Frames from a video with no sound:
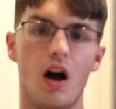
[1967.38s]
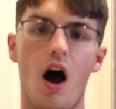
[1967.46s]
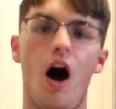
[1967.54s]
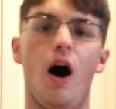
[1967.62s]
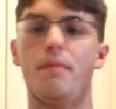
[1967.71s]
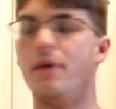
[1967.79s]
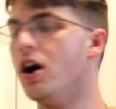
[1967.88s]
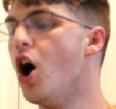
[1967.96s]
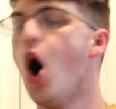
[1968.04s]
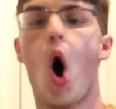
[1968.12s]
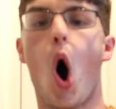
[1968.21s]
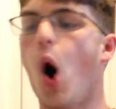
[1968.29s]

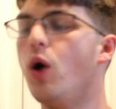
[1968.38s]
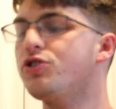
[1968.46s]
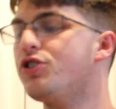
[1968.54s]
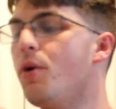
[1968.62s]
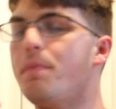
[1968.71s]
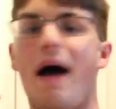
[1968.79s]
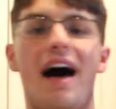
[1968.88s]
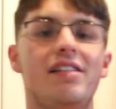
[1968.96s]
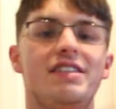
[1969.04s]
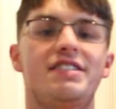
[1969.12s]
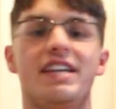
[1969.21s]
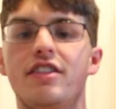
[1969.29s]
Also
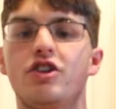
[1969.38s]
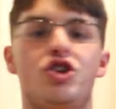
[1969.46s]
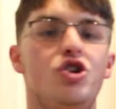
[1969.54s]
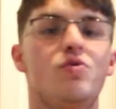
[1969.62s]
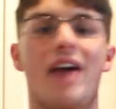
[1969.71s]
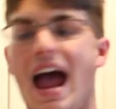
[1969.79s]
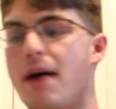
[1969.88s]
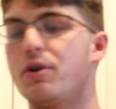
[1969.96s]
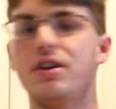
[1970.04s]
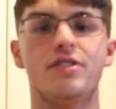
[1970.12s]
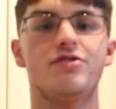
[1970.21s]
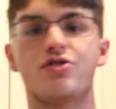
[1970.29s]
balancing the two
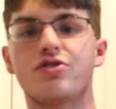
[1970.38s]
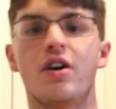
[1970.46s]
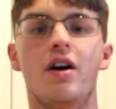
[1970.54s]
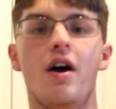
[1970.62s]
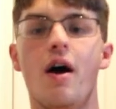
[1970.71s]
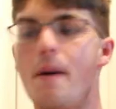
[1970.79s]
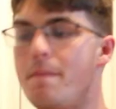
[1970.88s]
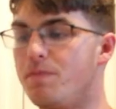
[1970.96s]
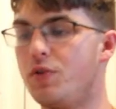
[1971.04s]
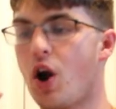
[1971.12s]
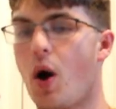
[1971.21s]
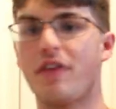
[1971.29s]
cameras,
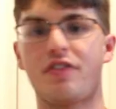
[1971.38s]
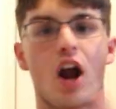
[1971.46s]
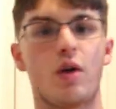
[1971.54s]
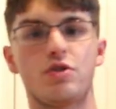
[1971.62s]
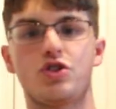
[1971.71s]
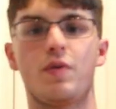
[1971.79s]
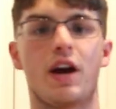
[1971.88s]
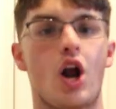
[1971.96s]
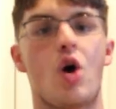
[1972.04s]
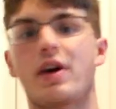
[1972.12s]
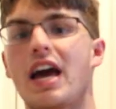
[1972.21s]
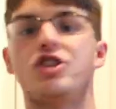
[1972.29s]
you know, I thought I was doing an
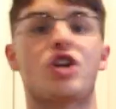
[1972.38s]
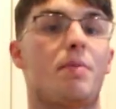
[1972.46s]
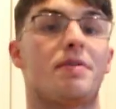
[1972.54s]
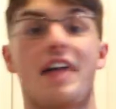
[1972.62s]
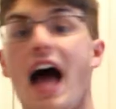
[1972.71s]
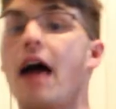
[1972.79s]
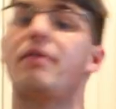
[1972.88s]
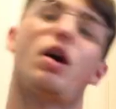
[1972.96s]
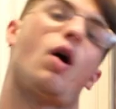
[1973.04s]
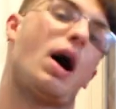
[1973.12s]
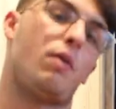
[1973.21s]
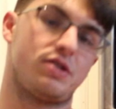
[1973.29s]
okay job with that. You
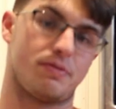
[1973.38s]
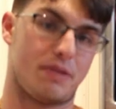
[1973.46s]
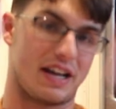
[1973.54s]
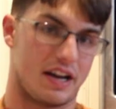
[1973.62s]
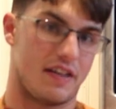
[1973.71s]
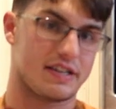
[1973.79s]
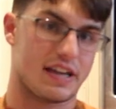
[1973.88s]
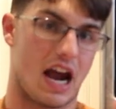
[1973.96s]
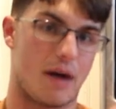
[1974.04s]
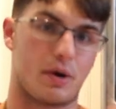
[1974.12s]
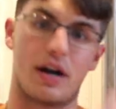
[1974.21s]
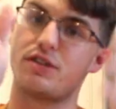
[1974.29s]
know, I wasn't playing to this
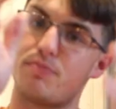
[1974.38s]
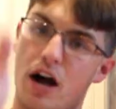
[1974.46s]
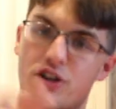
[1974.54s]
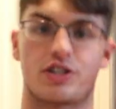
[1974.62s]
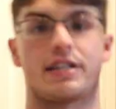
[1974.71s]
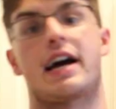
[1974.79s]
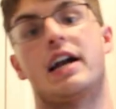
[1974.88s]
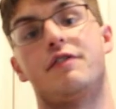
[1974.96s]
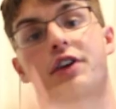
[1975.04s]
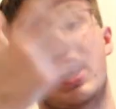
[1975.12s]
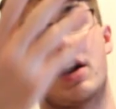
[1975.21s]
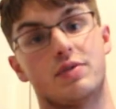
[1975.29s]
camera as much because I kind of
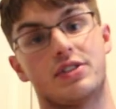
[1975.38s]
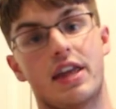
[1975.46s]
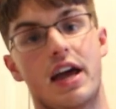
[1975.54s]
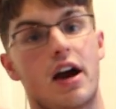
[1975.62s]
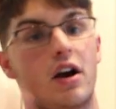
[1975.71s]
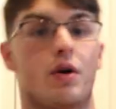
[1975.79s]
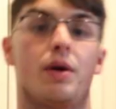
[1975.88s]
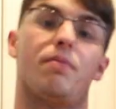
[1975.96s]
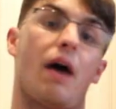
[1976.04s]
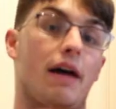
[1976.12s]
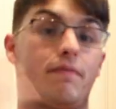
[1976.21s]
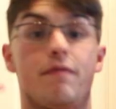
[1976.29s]
forgot it was there,
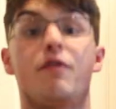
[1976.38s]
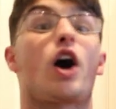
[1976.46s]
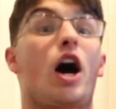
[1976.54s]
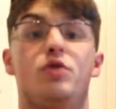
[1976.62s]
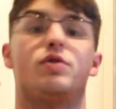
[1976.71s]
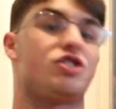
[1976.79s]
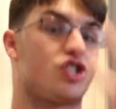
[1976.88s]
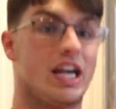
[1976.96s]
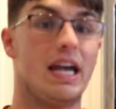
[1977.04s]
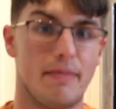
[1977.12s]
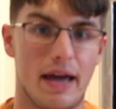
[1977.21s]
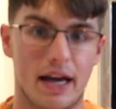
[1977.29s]
or I forgot you could
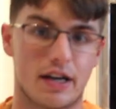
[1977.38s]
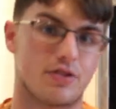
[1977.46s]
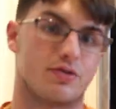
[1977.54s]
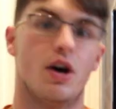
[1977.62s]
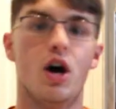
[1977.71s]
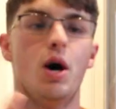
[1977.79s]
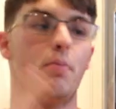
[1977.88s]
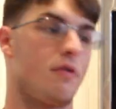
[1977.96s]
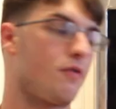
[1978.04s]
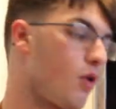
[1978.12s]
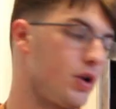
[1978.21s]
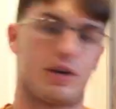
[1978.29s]
see me because
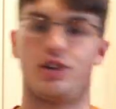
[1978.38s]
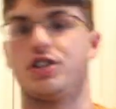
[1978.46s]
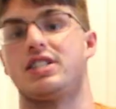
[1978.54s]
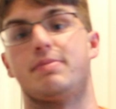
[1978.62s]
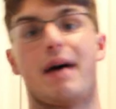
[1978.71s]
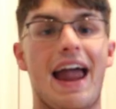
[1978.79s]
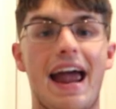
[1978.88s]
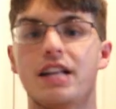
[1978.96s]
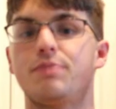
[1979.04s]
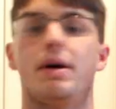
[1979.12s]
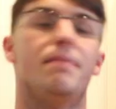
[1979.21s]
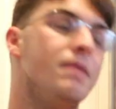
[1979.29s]
before you could just see my
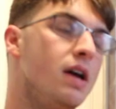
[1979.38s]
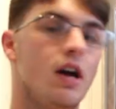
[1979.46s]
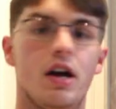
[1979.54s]
hands. But